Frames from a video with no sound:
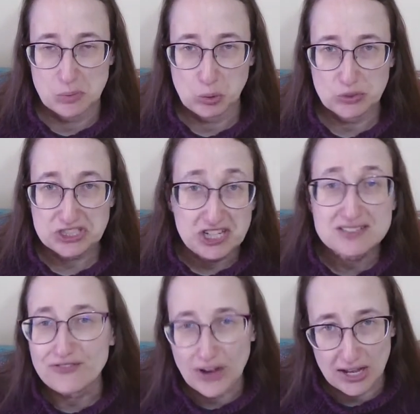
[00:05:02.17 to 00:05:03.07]
Which is
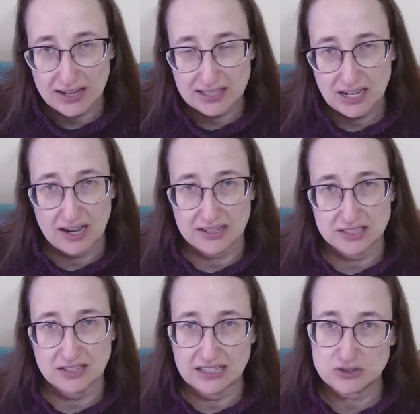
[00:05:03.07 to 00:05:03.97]
fine.
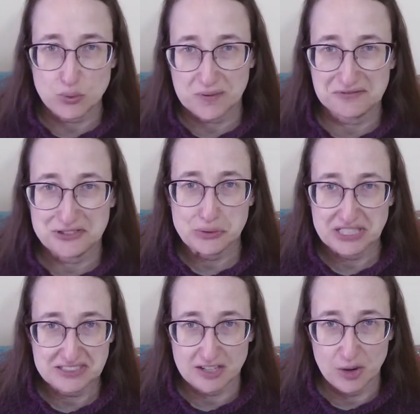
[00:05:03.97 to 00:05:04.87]
I sort of
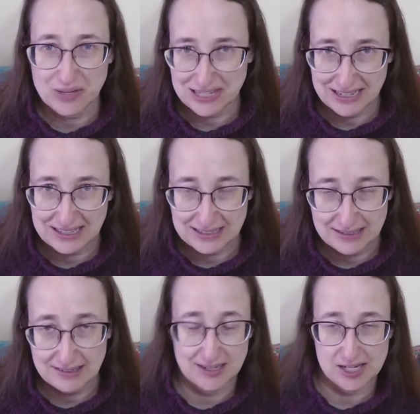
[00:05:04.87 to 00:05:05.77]
it going in,
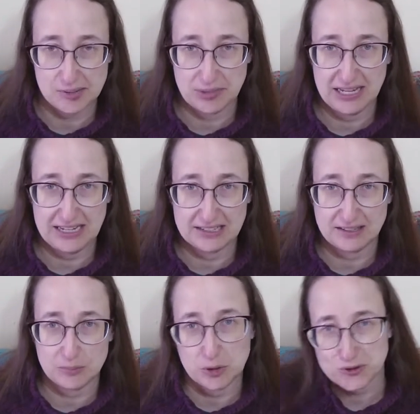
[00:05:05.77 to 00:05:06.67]

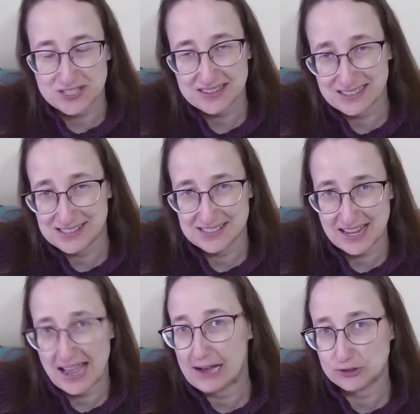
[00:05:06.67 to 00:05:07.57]
and mostly this is a
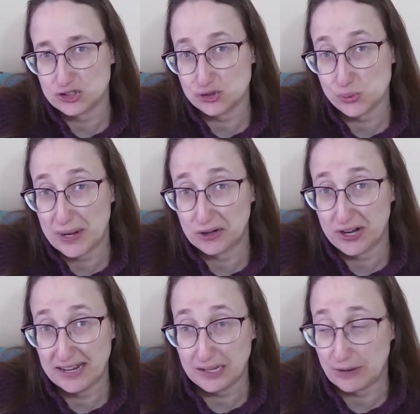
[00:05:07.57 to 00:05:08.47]
house sweater
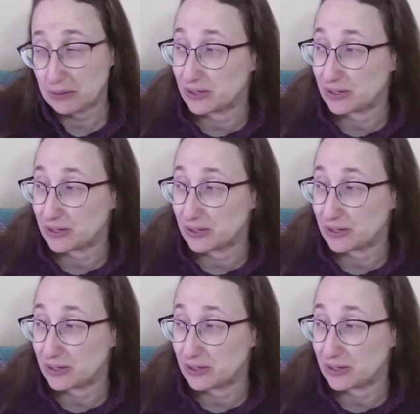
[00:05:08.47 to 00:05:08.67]
anyway.